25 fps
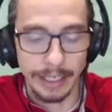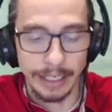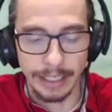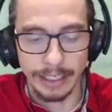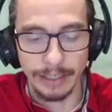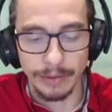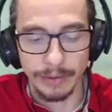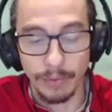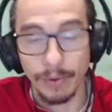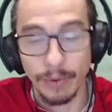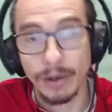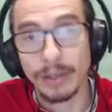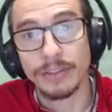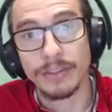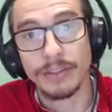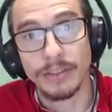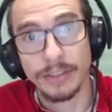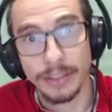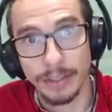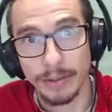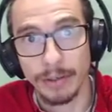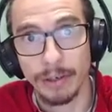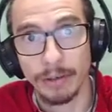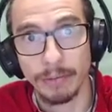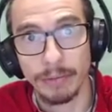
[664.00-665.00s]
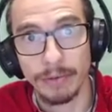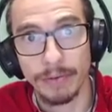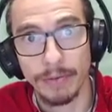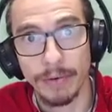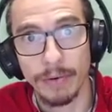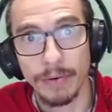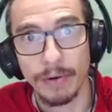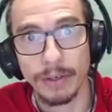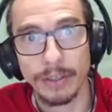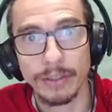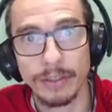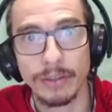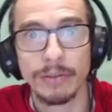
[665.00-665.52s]
and it was 0
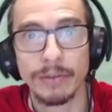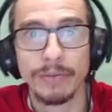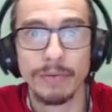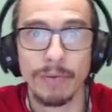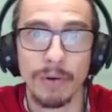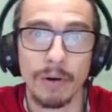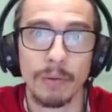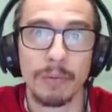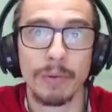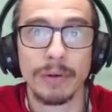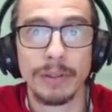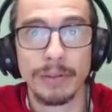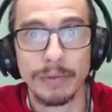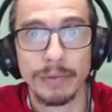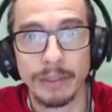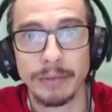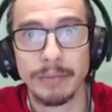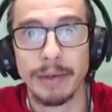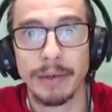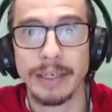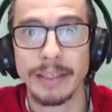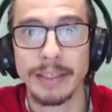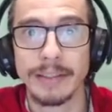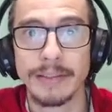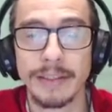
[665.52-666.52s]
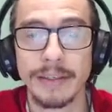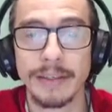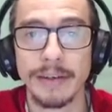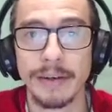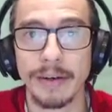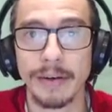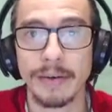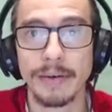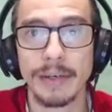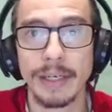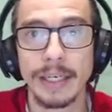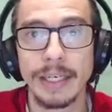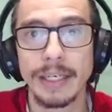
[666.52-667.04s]
before, so 4.3 minus
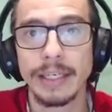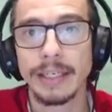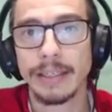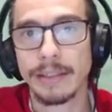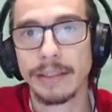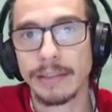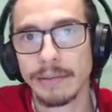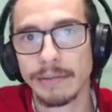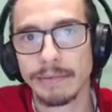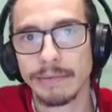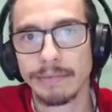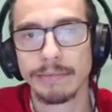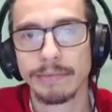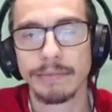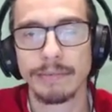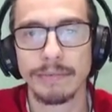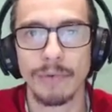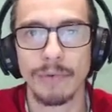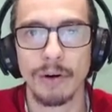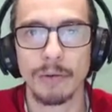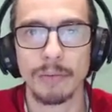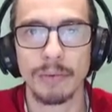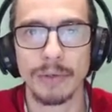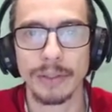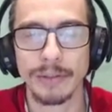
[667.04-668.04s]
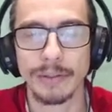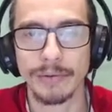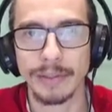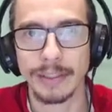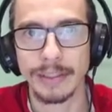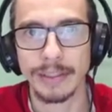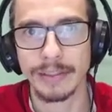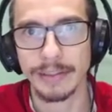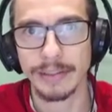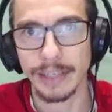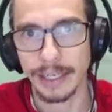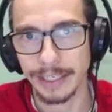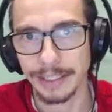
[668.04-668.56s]
0, 4.3
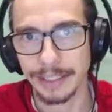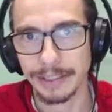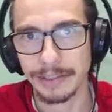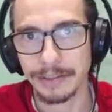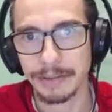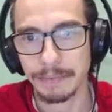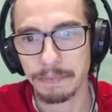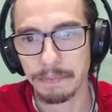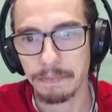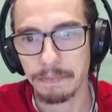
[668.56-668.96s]
seconds.